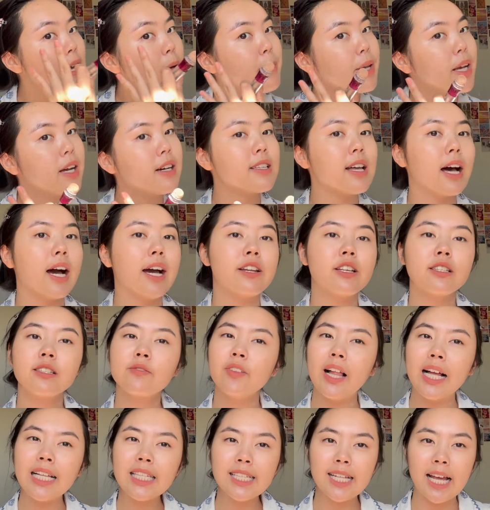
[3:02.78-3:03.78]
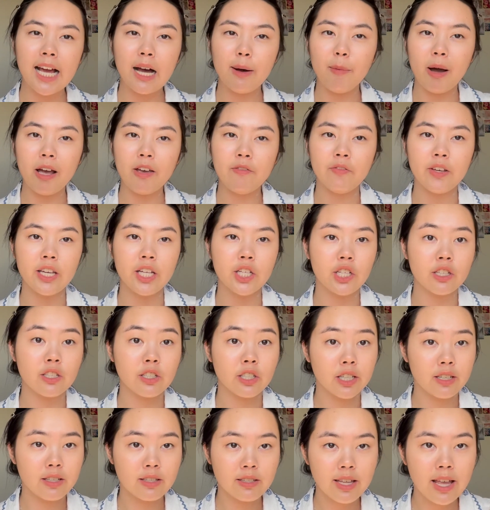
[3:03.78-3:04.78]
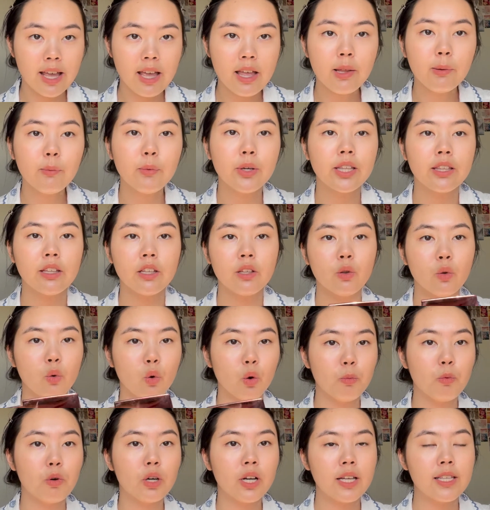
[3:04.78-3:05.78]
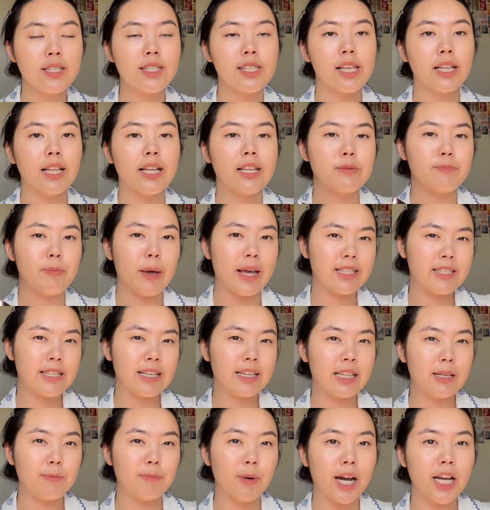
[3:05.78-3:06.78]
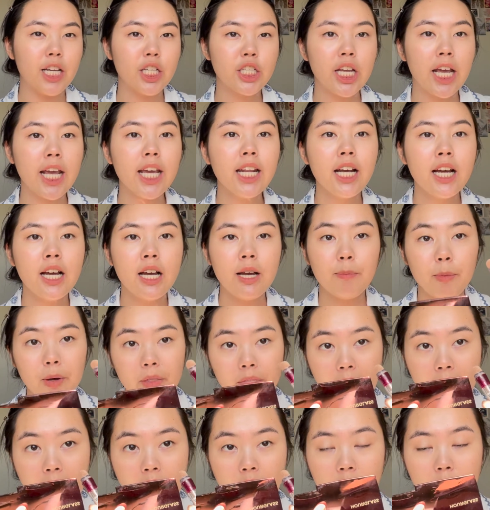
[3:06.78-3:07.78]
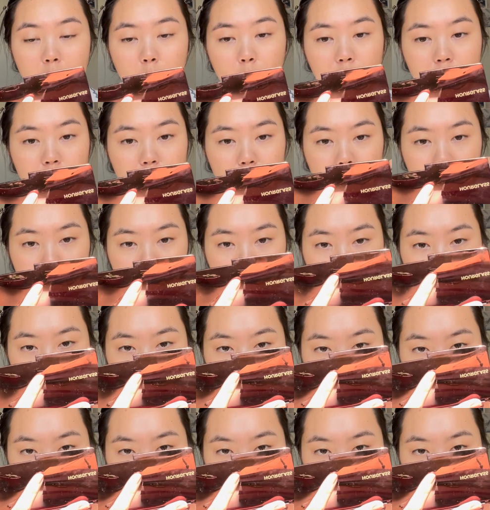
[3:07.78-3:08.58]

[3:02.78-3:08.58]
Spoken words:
because I just flatten out my features just then with the normal concealer is basically my shade, but now I want to,